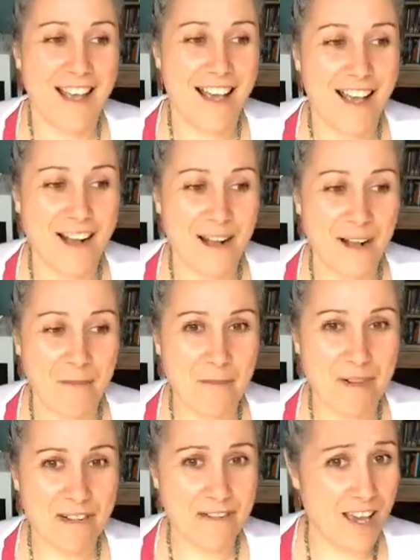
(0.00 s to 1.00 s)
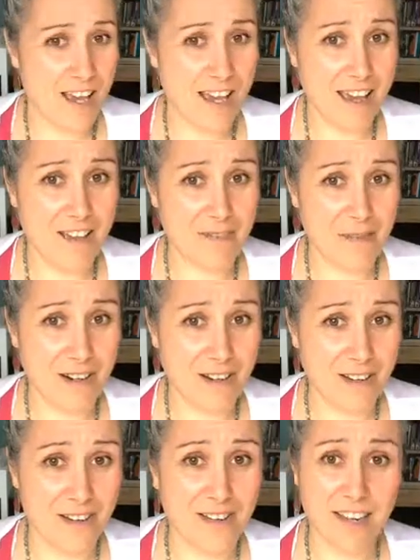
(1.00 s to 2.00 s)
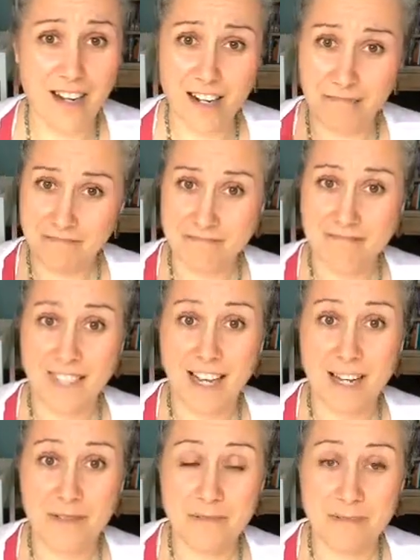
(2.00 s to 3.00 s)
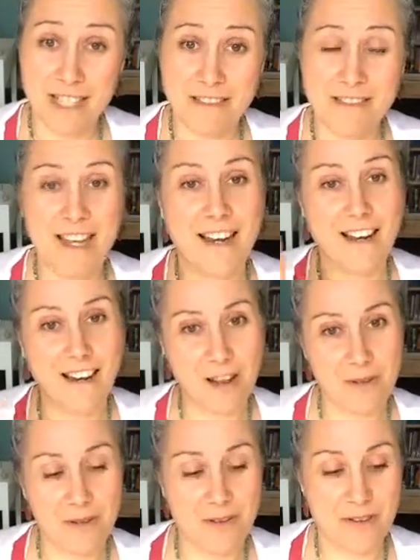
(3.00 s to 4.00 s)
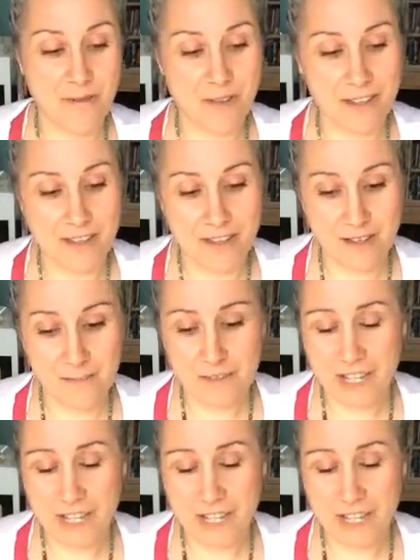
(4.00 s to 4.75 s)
But if you want to go there, I will meet you there. I will go there with you.